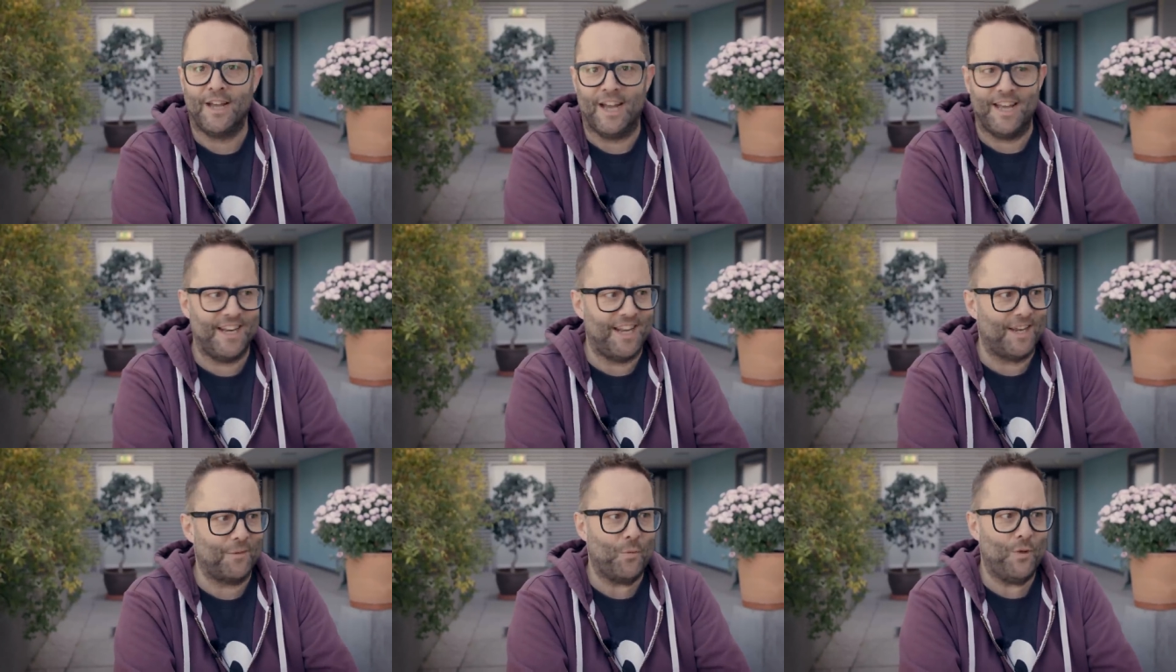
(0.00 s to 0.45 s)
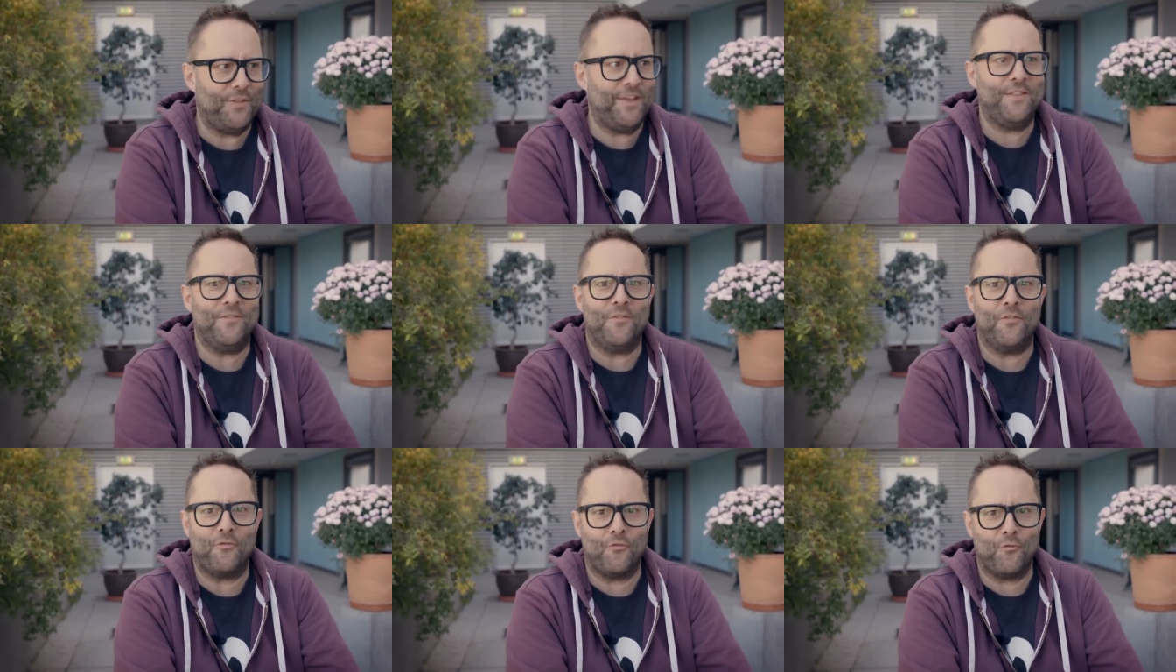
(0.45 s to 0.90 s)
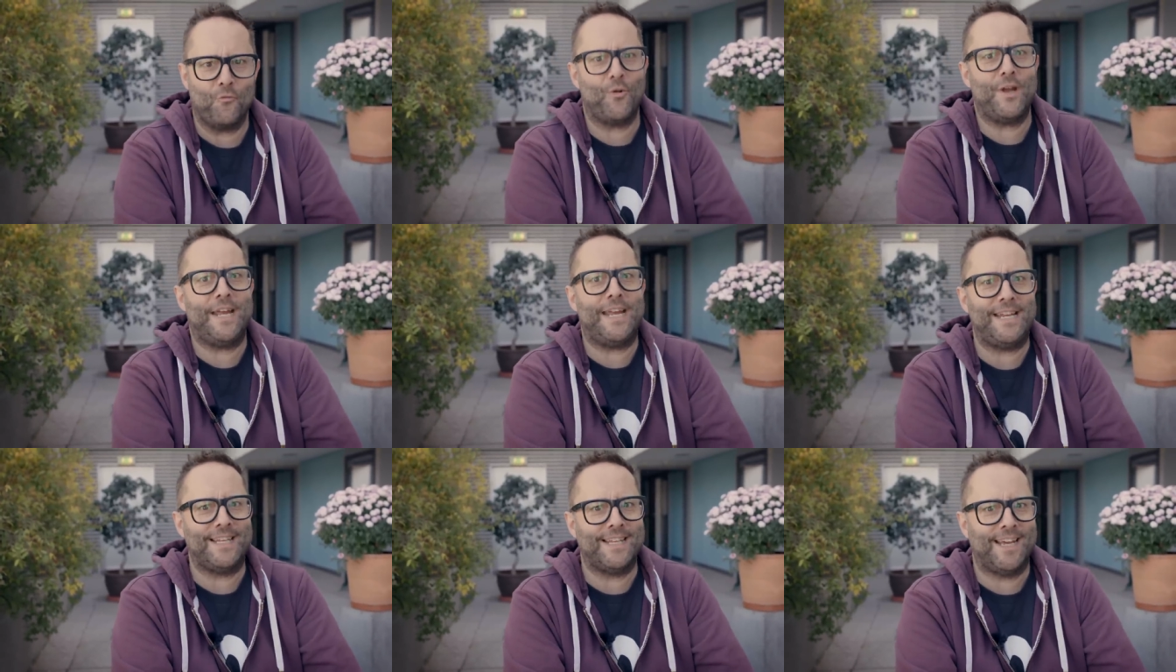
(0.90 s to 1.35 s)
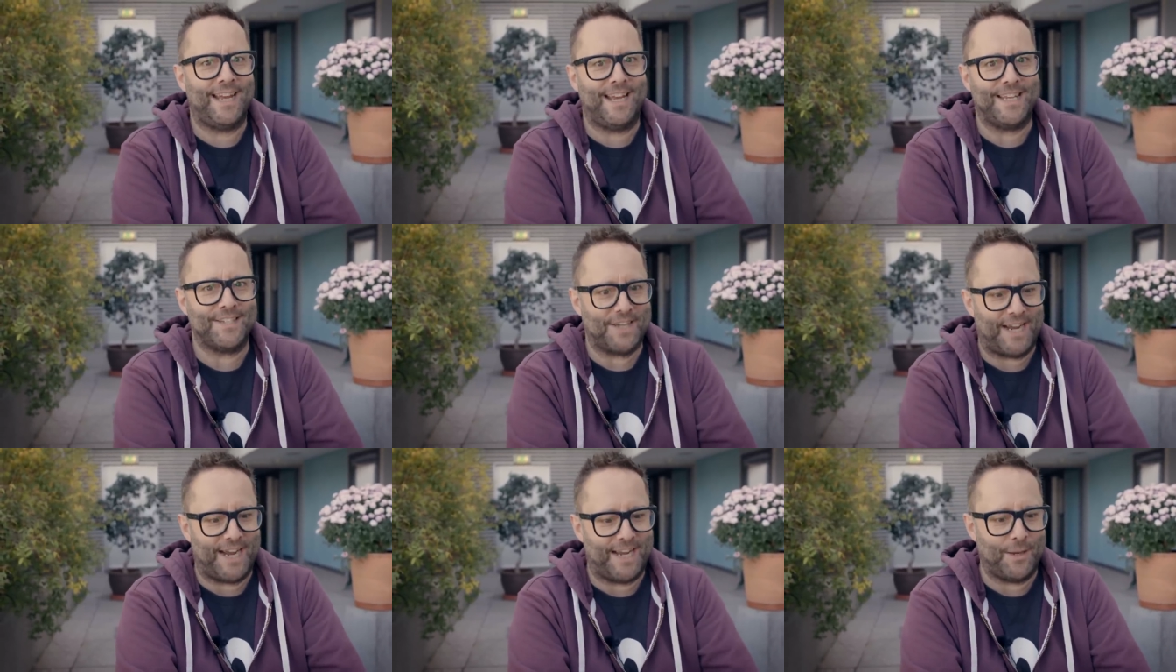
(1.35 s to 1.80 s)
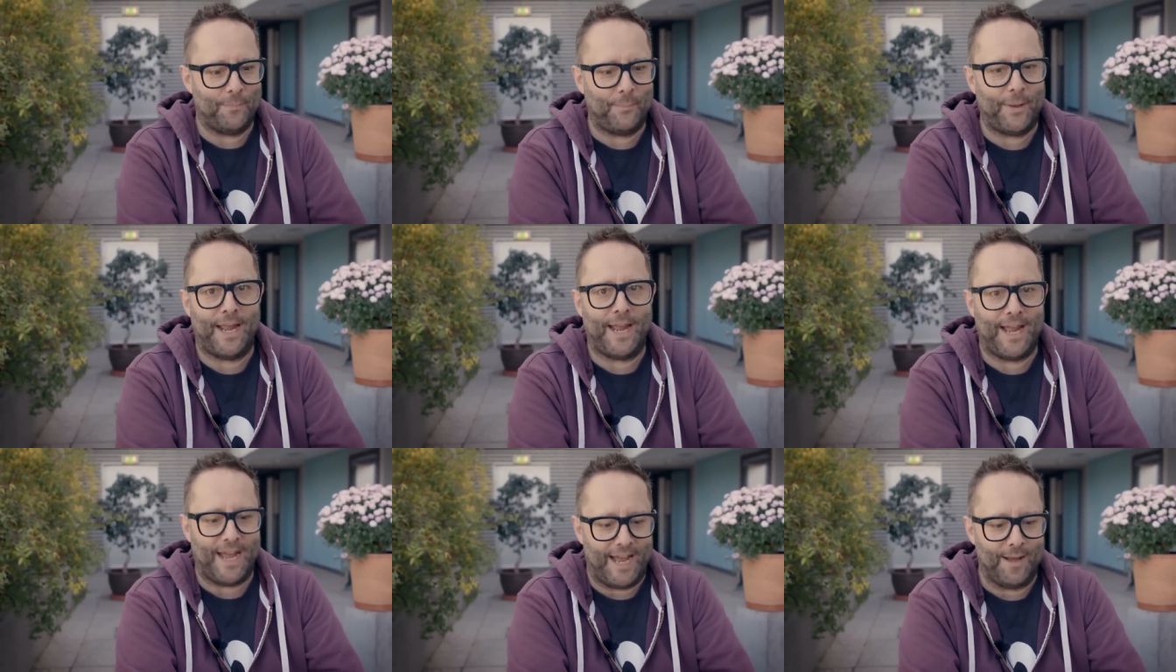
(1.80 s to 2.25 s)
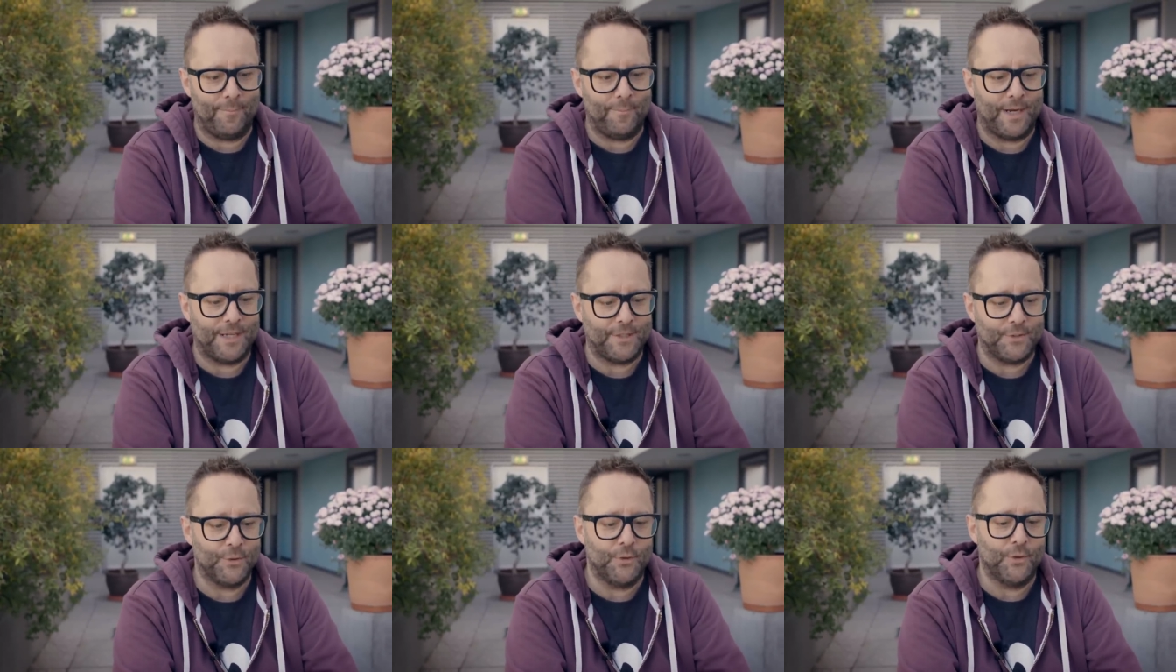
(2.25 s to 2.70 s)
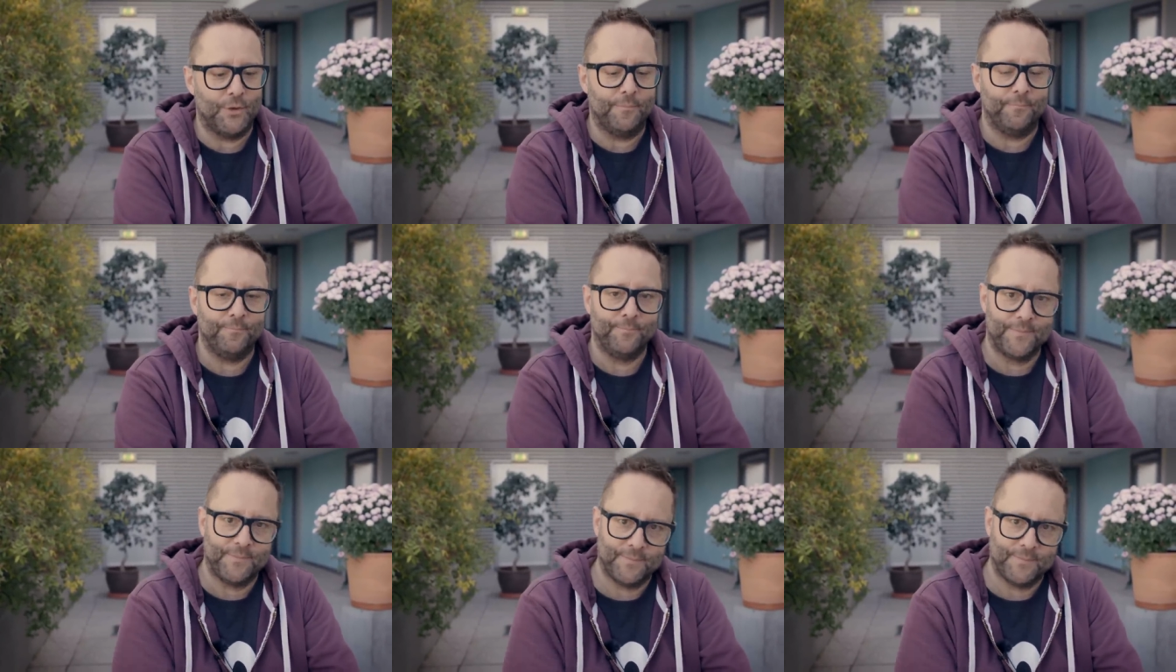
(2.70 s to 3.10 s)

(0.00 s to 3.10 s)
And like within 3 days, I had a pair at my door.